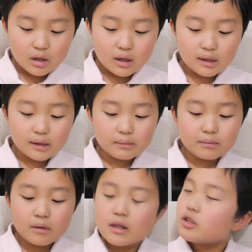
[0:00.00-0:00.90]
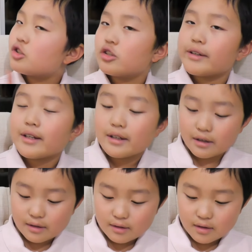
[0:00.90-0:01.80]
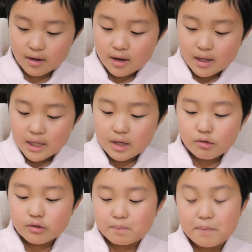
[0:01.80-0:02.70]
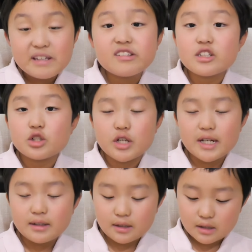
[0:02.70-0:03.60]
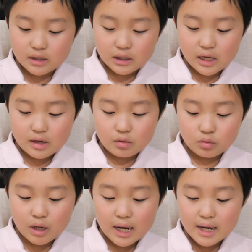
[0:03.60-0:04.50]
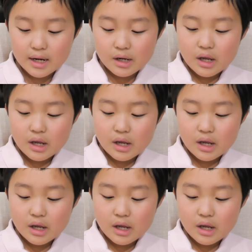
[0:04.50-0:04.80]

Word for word: um, Tree-ear, he was busy draining the clay, right?